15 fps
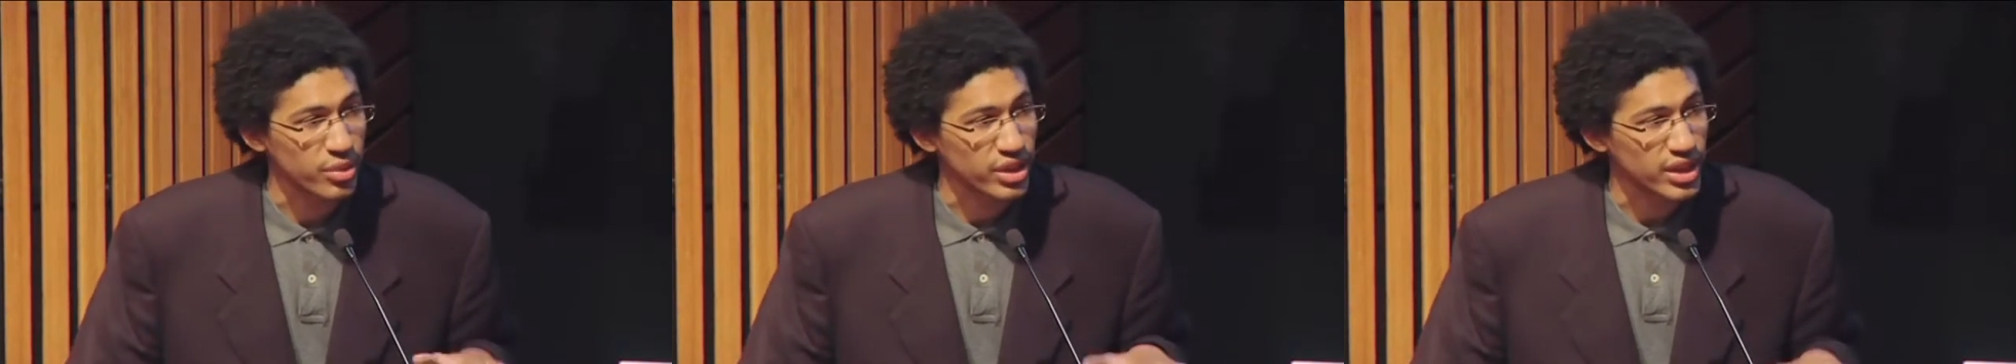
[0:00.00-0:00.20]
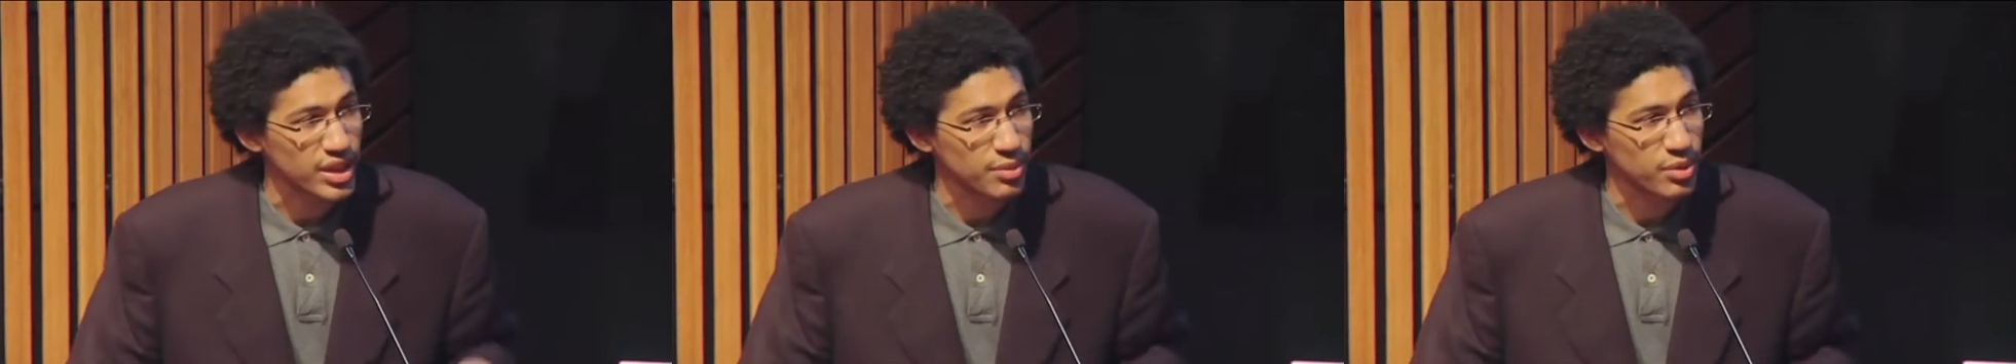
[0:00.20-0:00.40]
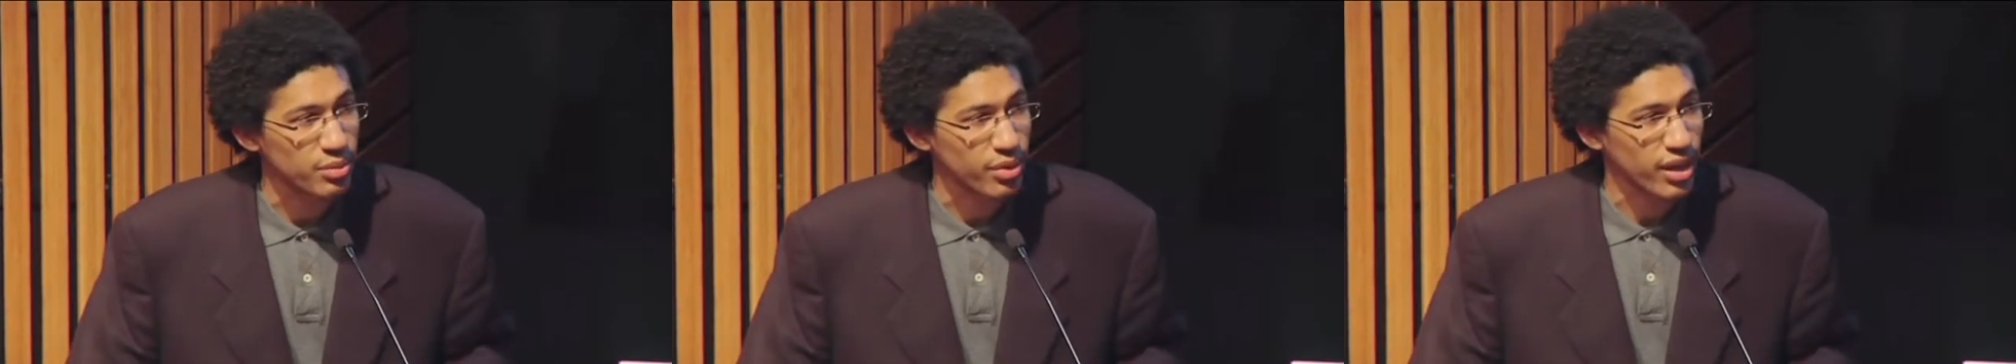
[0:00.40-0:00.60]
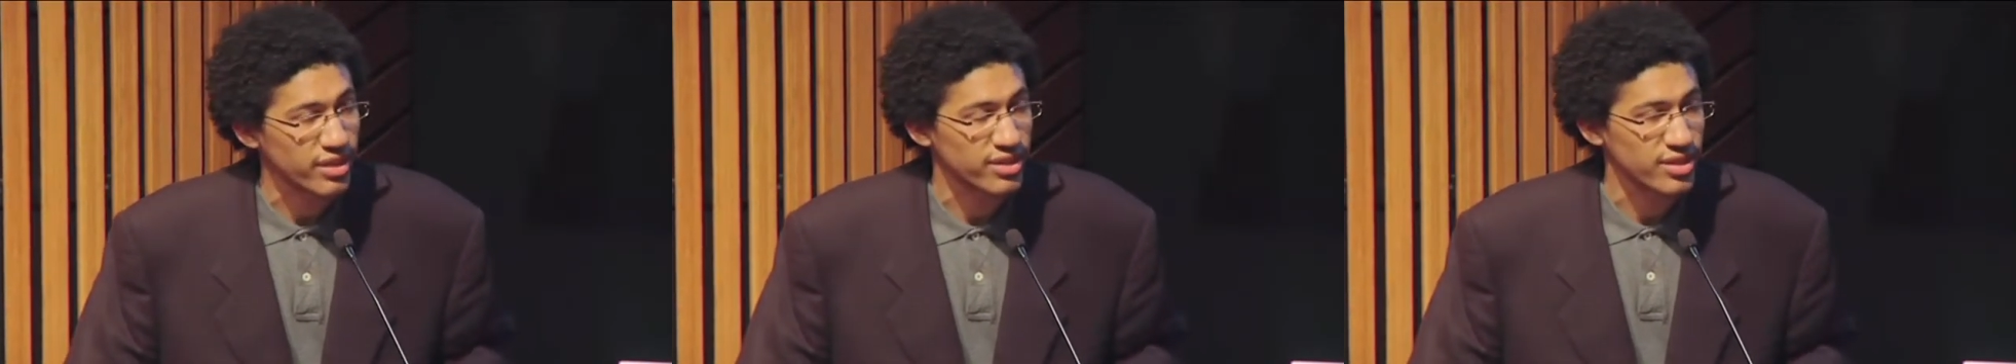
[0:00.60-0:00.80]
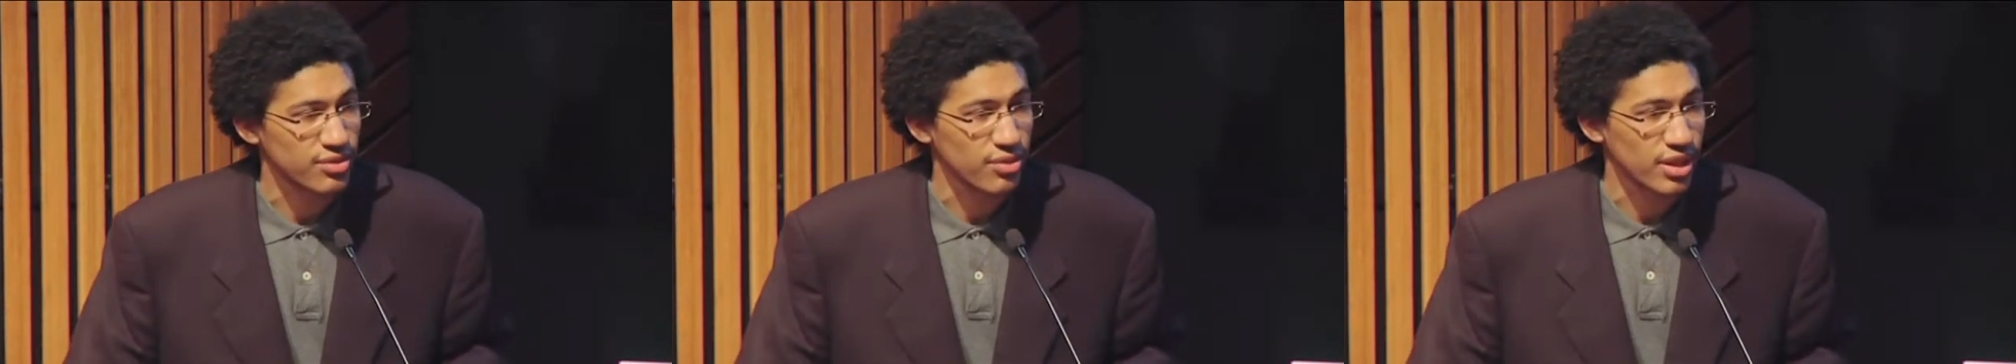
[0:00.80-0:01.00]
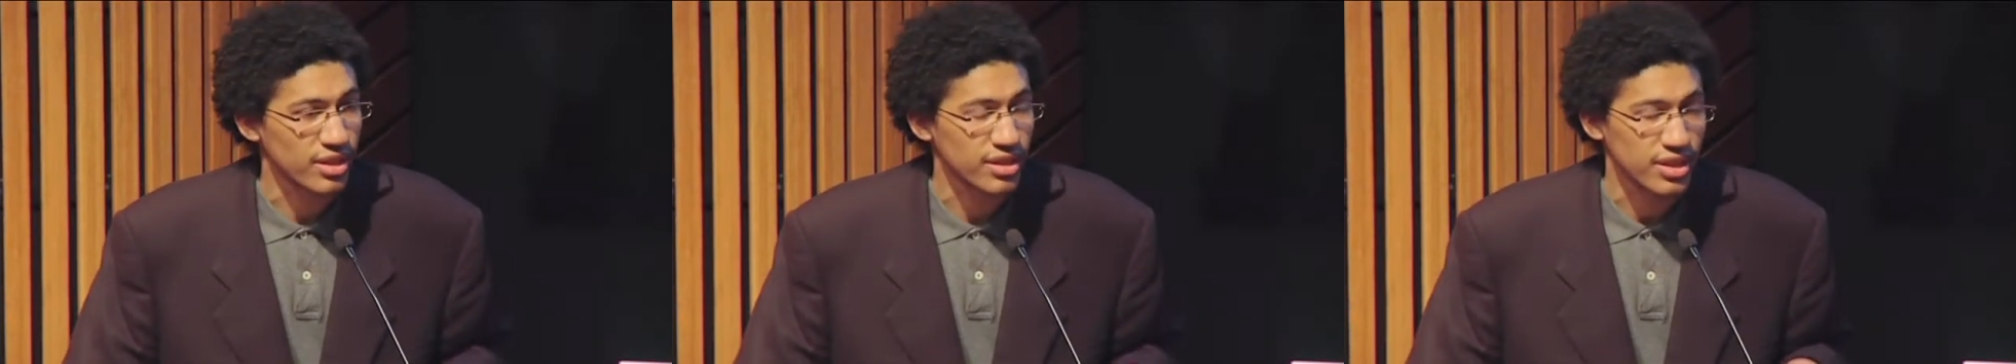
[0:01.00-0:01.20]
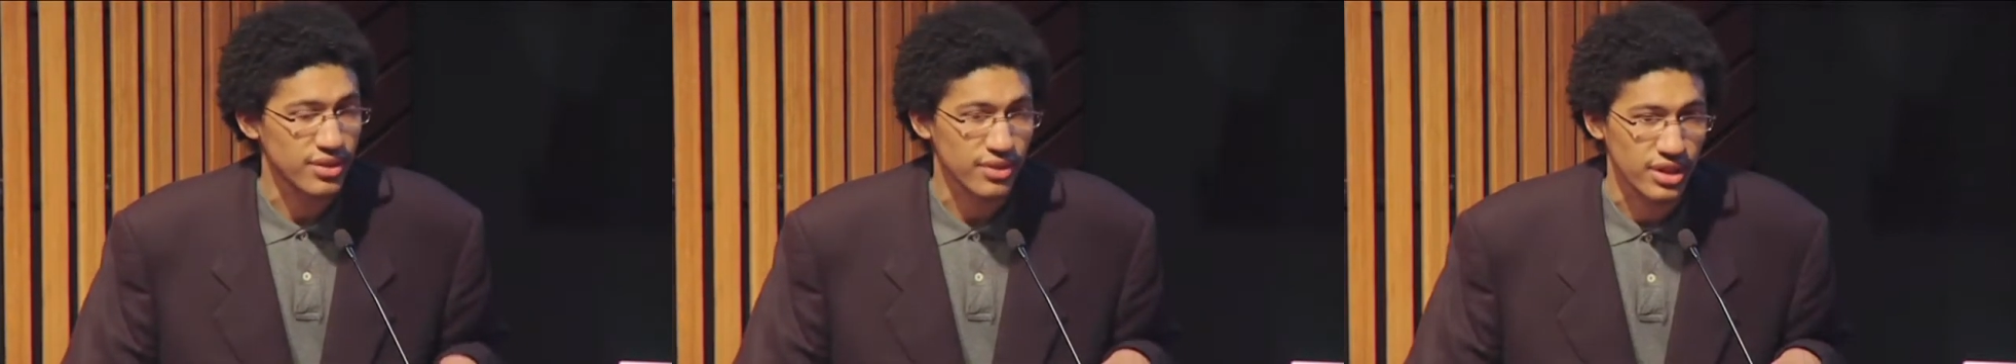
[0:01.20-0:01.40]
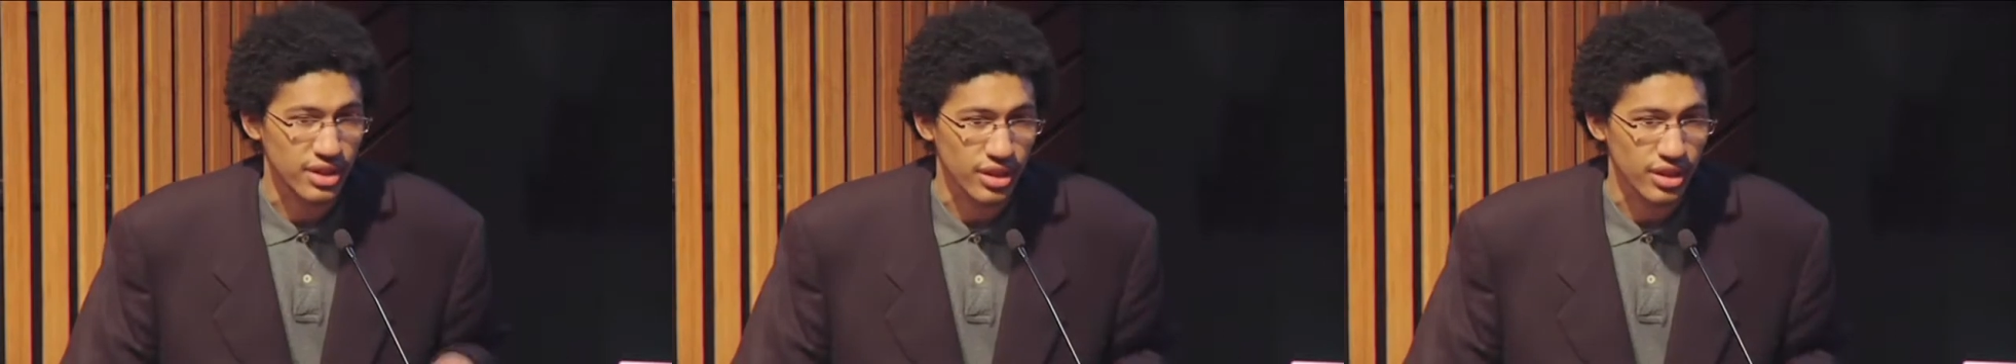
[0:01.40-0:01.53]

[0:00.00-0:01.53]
but keep the prices relatively